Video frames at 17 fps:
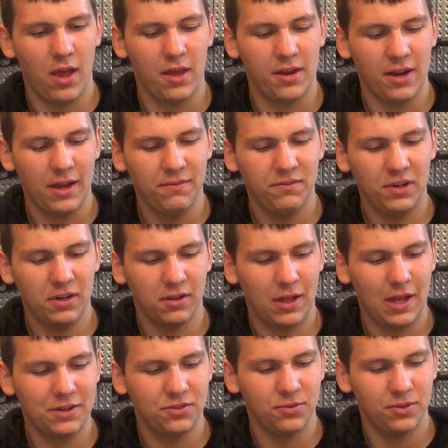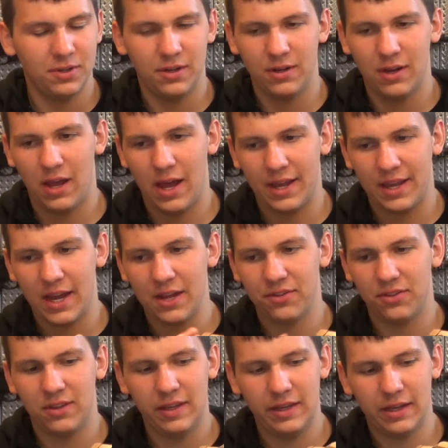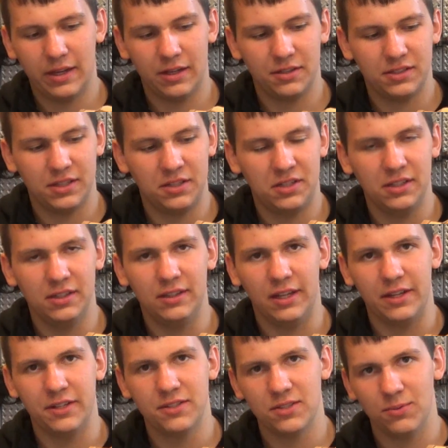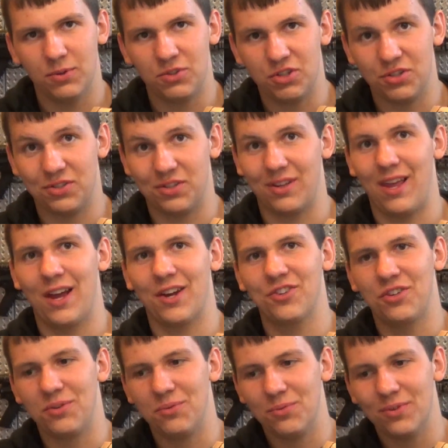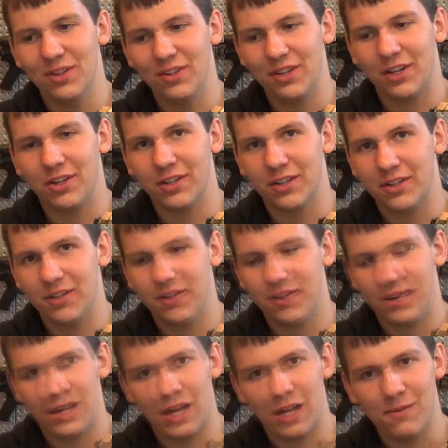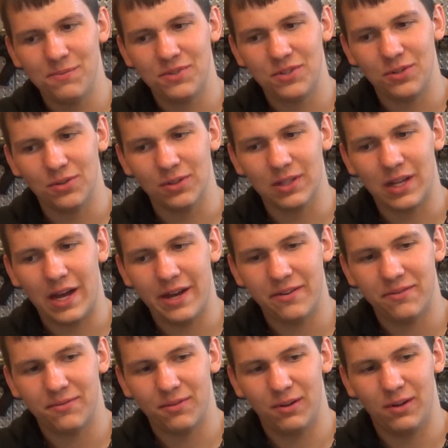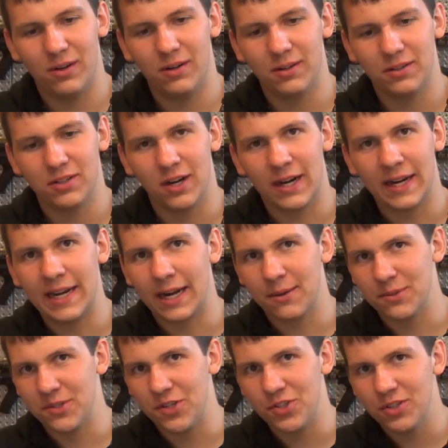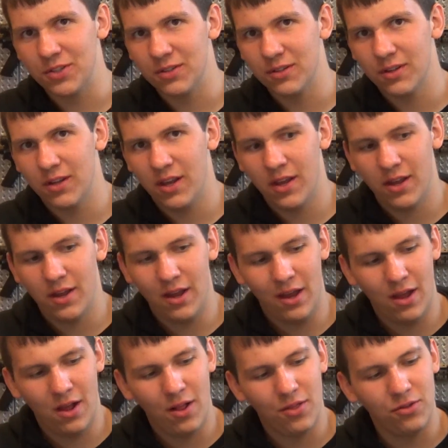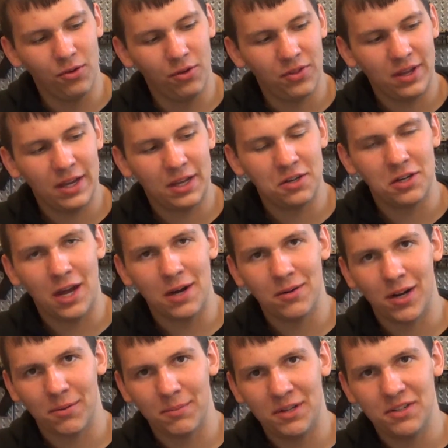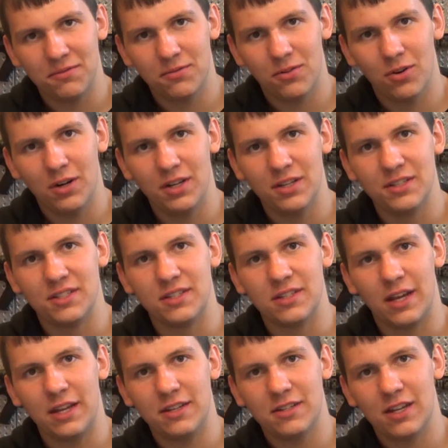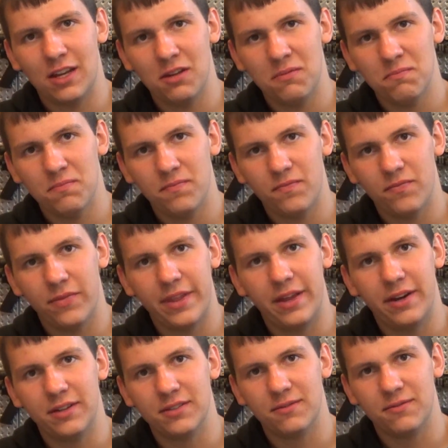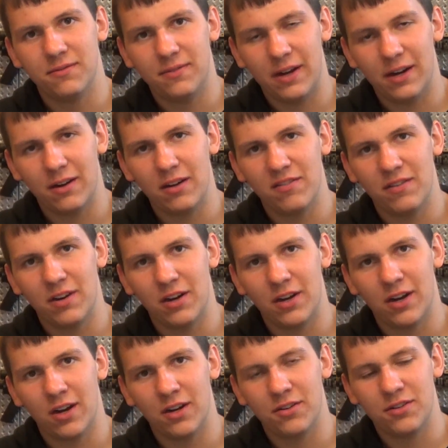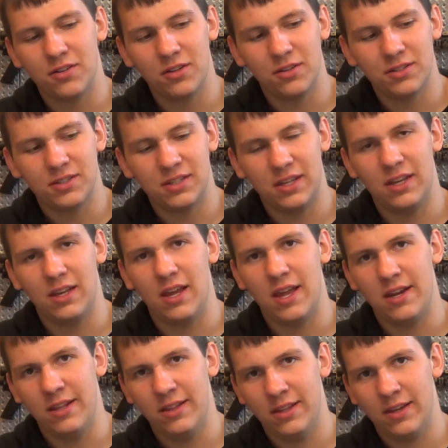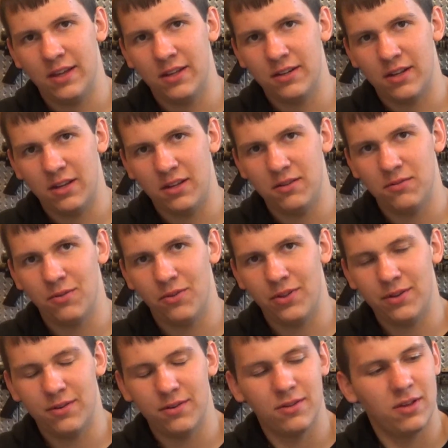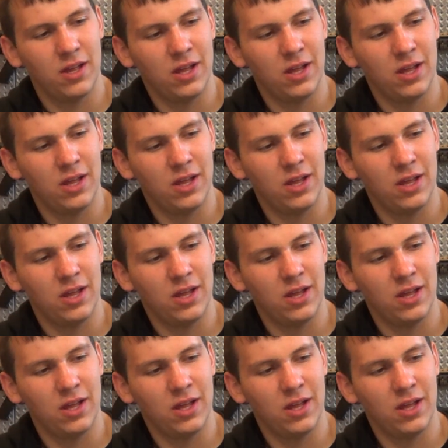And I've done a lot to it. I got the tinted lens, which is actually really good. It helps you a lot for target acquisition. The only thing I do not recommend it for is nighttime. It is very, very hard to see anything at night with it.